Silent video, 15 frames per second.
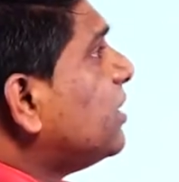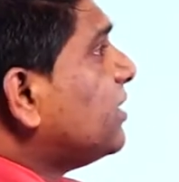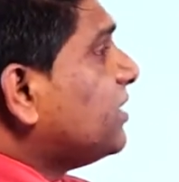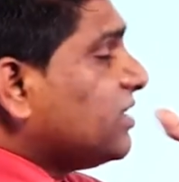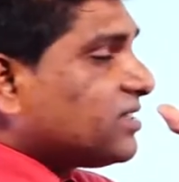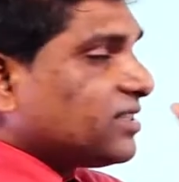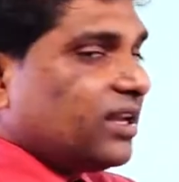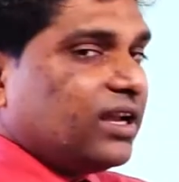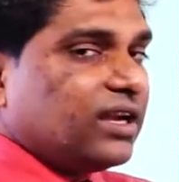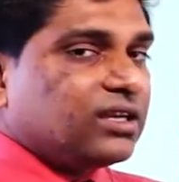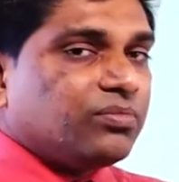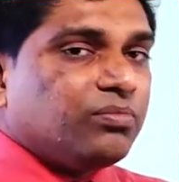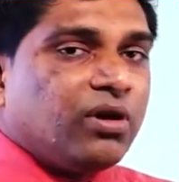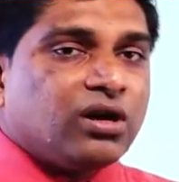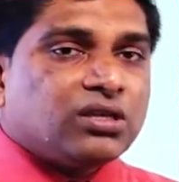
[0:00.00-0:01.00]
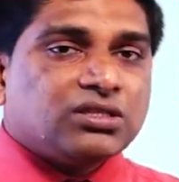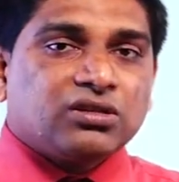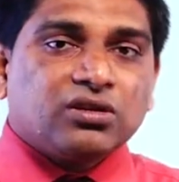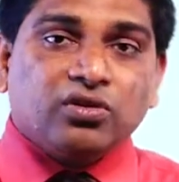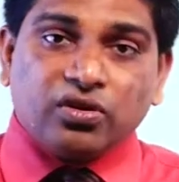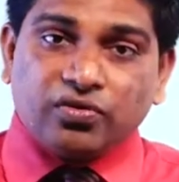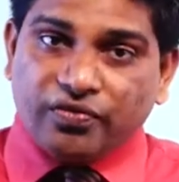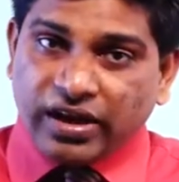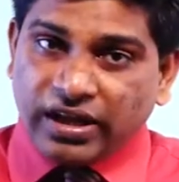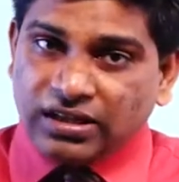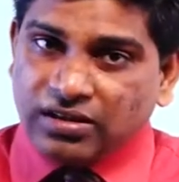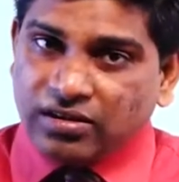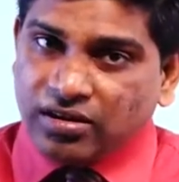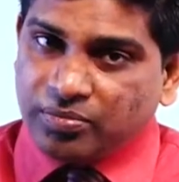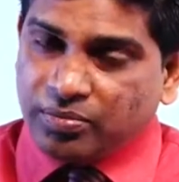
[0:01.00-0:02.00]
this utmost good faith
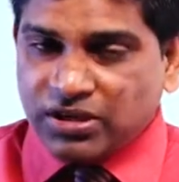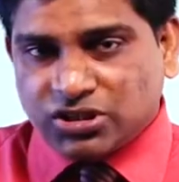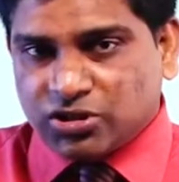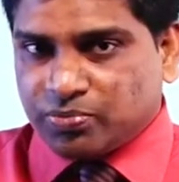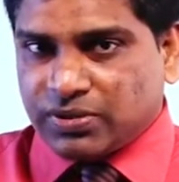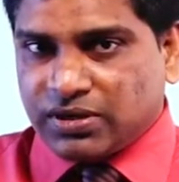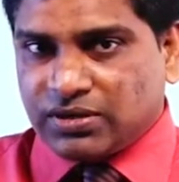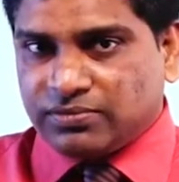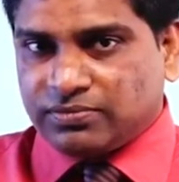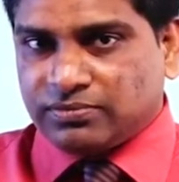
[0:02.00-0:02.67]
principle.